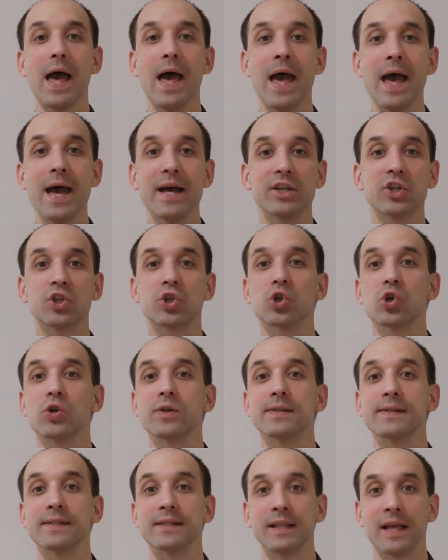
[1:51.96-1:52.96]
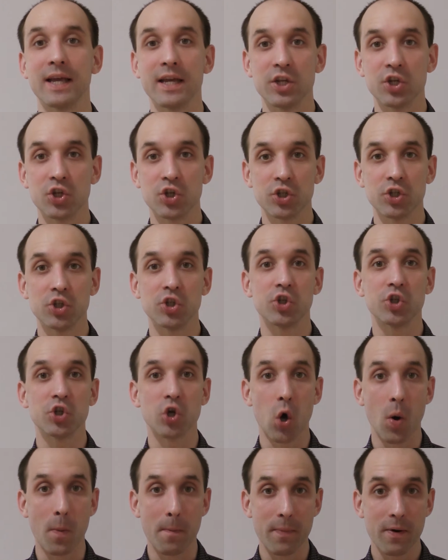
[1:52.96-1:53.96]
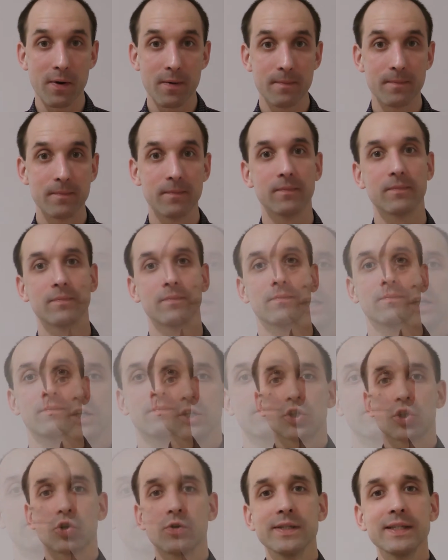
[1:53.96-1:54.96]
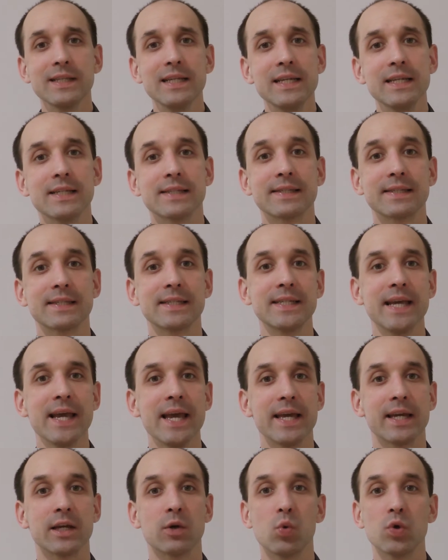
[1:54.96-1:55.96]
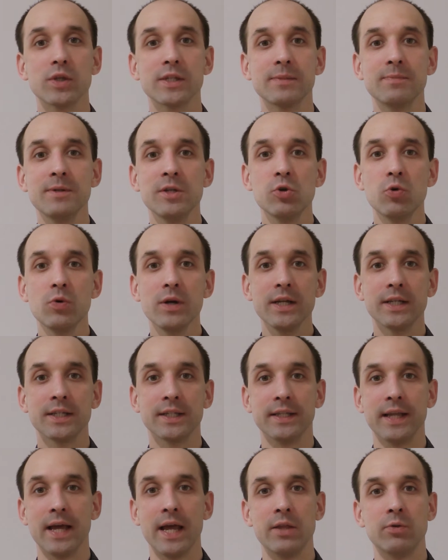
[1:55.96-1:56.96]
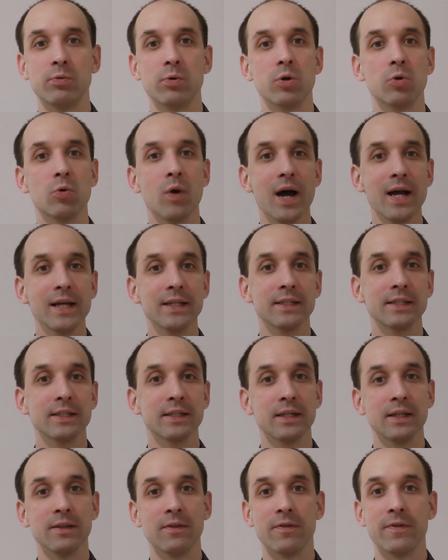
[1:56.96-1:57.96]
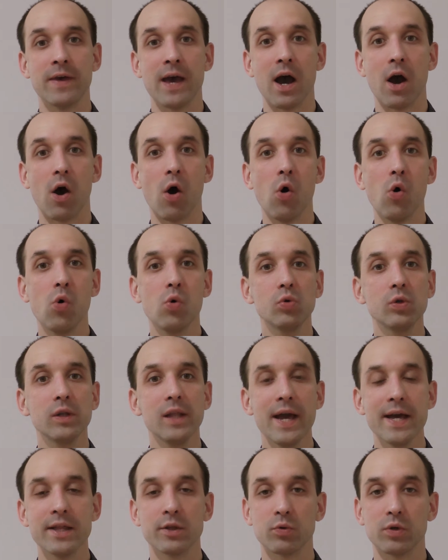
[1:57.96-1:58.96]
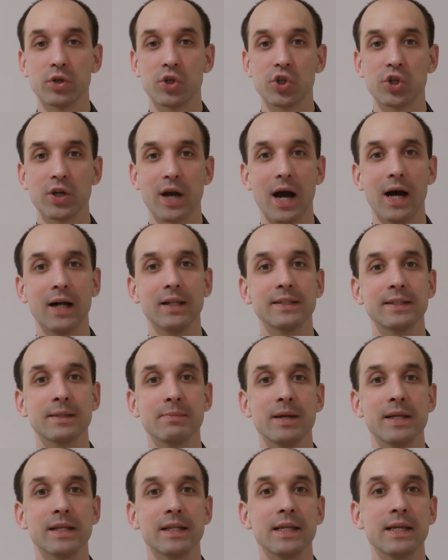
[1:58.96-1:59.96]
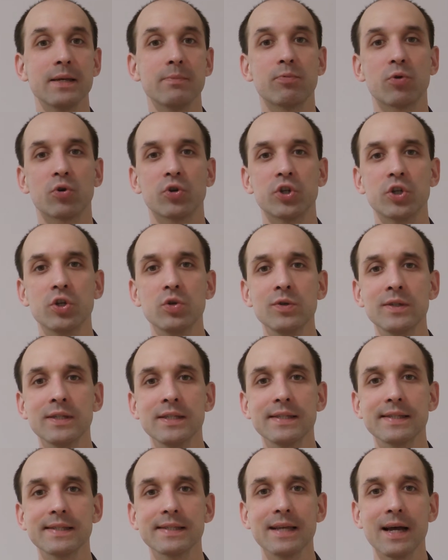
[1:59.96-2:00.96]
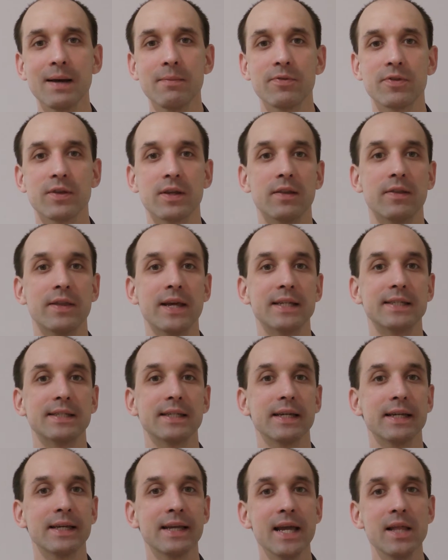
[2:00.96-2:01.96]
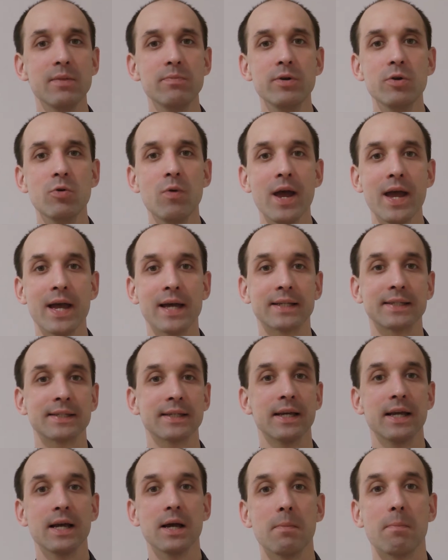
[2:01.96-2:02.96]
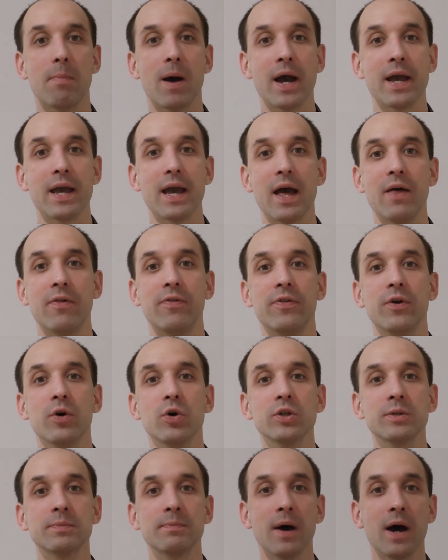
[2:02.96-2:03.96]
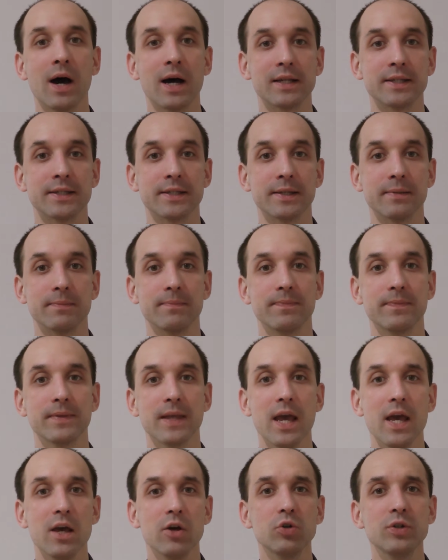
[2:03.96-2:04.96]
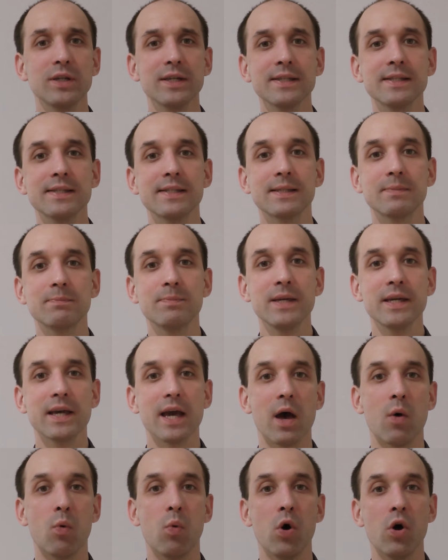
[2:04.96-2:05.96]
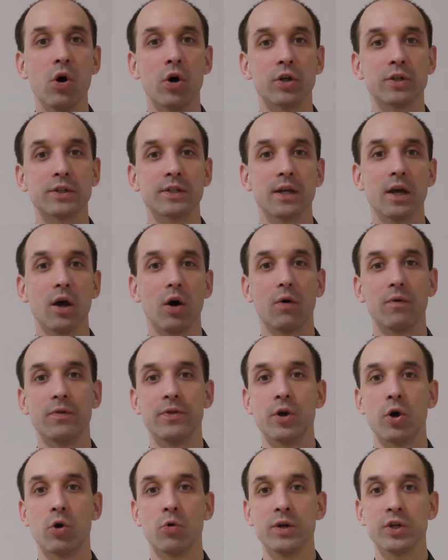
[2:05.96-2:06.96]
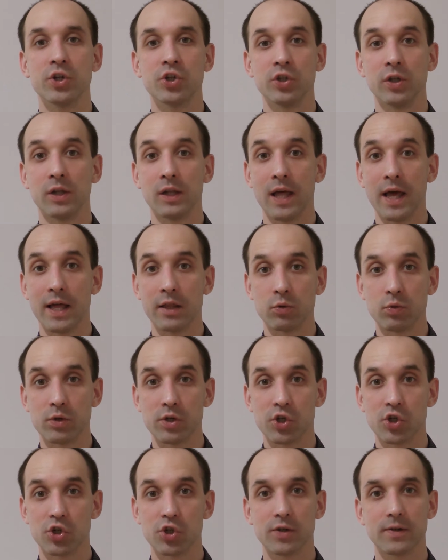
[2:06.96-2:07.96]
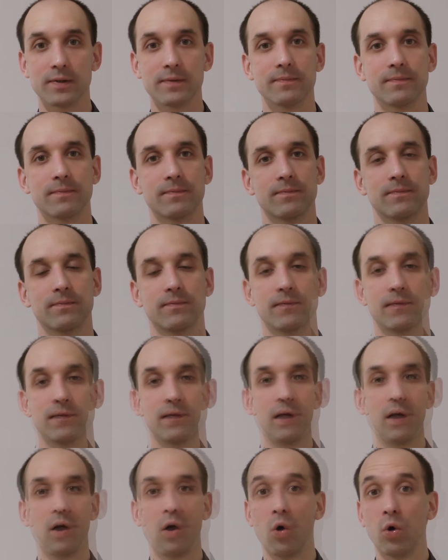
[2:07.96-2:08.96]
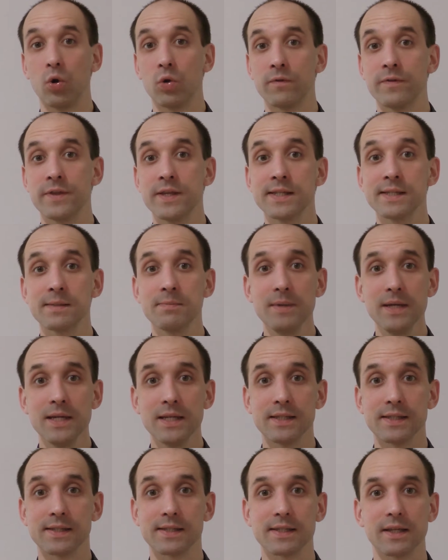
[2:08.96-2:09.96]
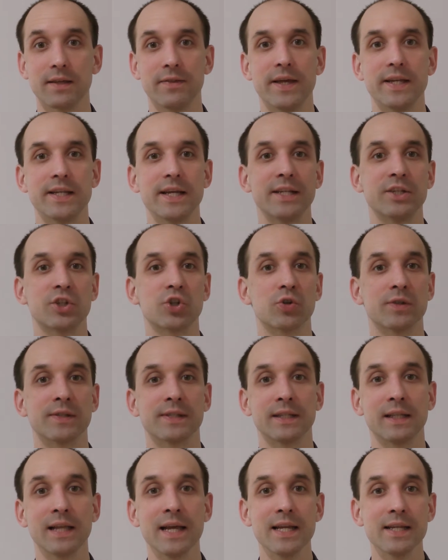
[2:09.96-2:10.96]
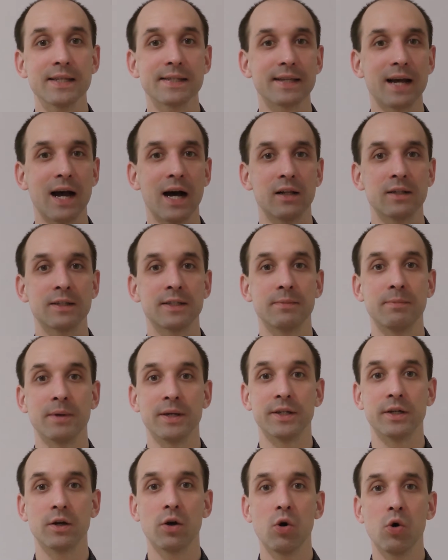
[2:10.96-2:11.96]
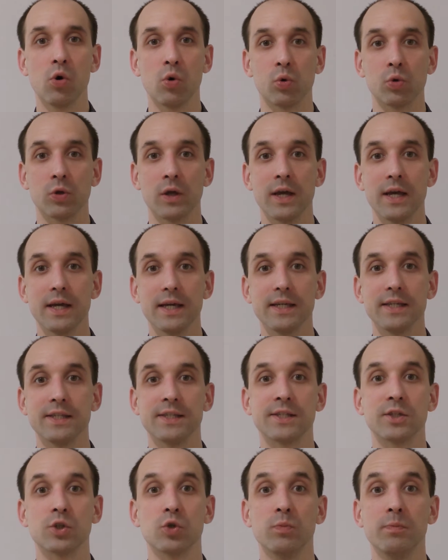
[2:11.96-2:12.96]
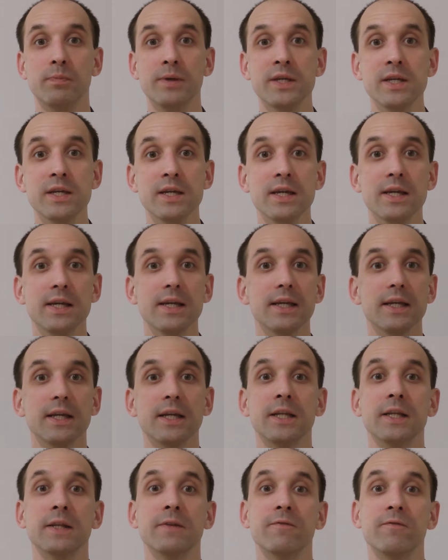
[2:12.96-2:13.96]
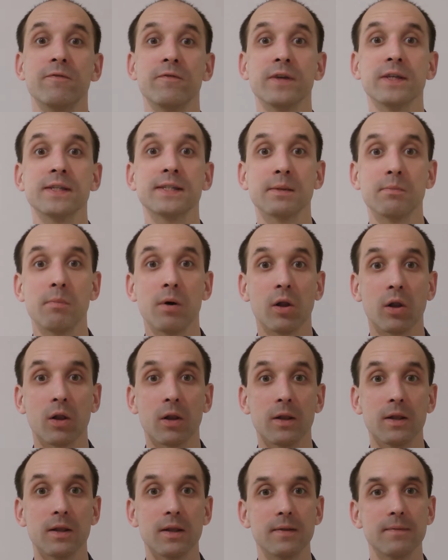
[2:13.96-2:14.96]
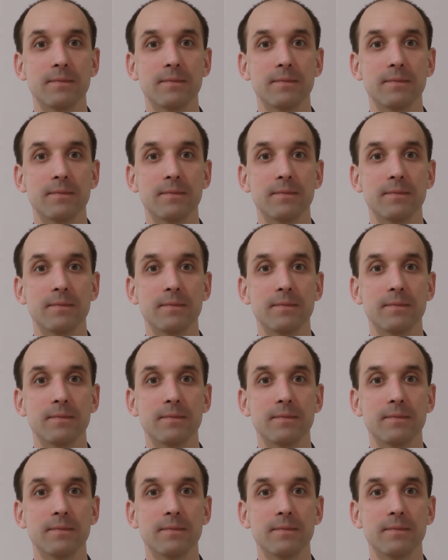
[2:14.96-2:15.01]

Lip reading: a translation job. Translators take what's been written and rewrite it in their own language, ultimately producing something that can be read by a third party who doesn't speak a word of the original language. All of this means that a translator's ultimate goal is to be invisible.